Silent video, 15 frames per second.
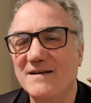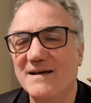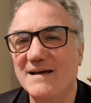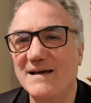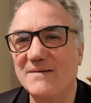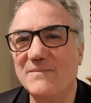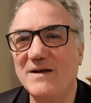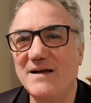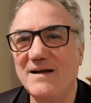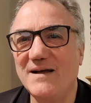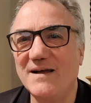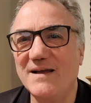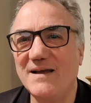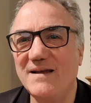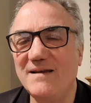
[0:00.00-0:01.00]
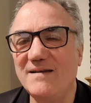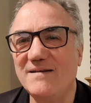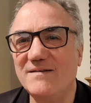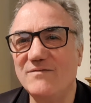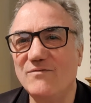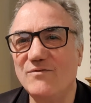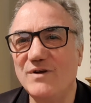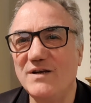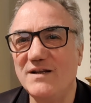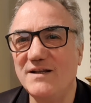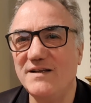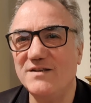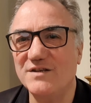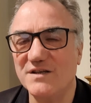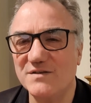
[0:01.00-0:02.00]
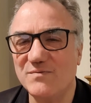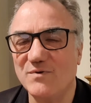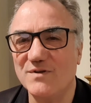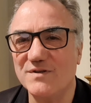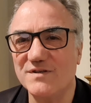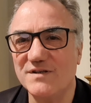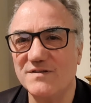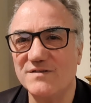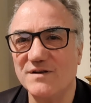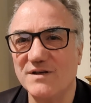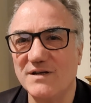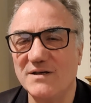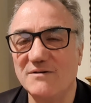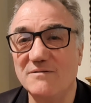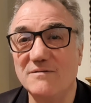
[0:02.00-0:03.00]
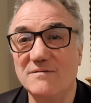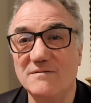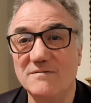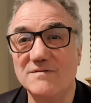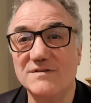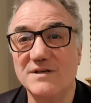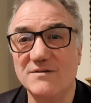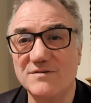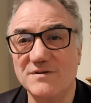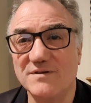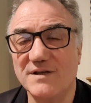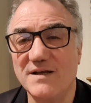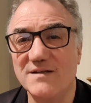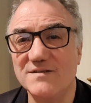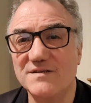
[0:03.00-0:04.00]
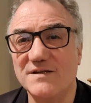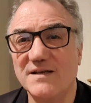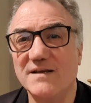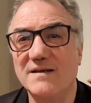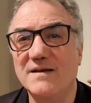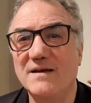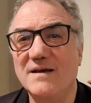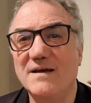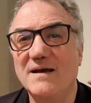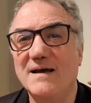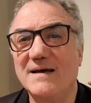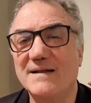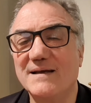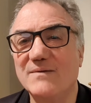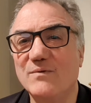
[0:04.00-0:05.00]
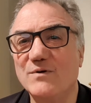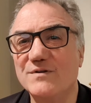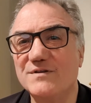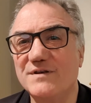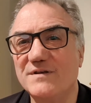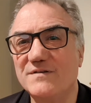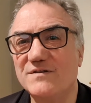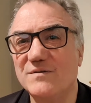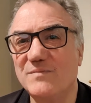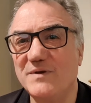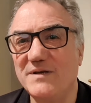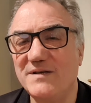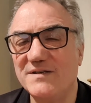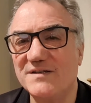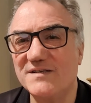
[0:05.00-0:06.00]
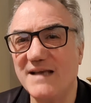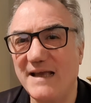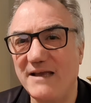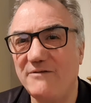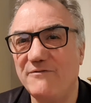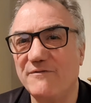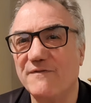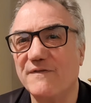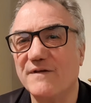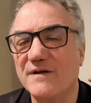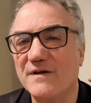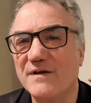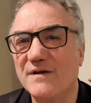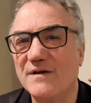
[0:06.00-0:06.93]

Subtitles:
I really just wanted to go social dancing, and I wanted to be safe